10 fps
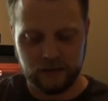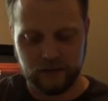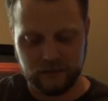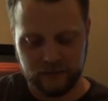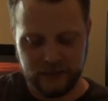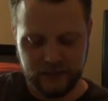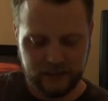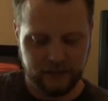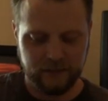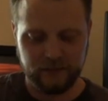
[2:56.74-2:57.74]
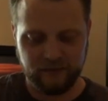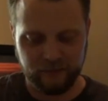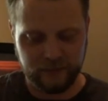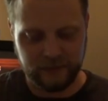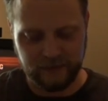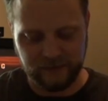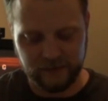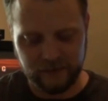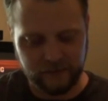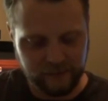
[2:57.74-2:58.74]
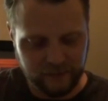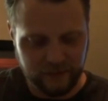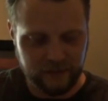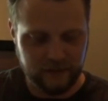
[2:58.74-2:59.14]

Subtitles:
Alright, I know which one this is